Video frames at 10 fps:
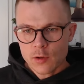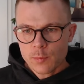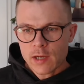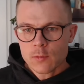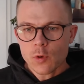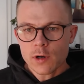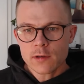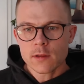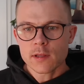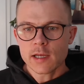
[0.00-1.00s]
You pick
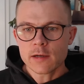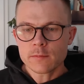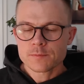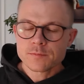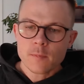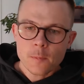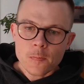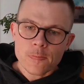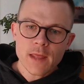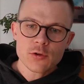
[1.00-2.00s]
one thing
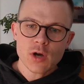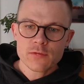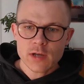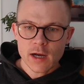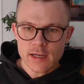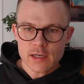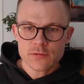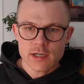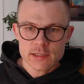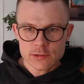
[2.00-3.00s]
that you
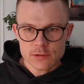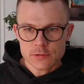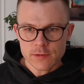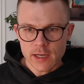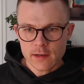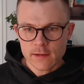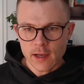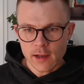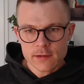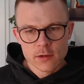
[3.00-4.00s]
identified in your trading
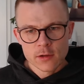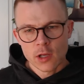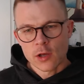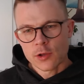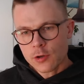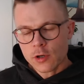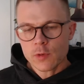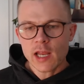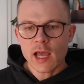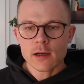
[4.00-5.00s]
that you're
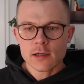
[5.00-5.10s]
not really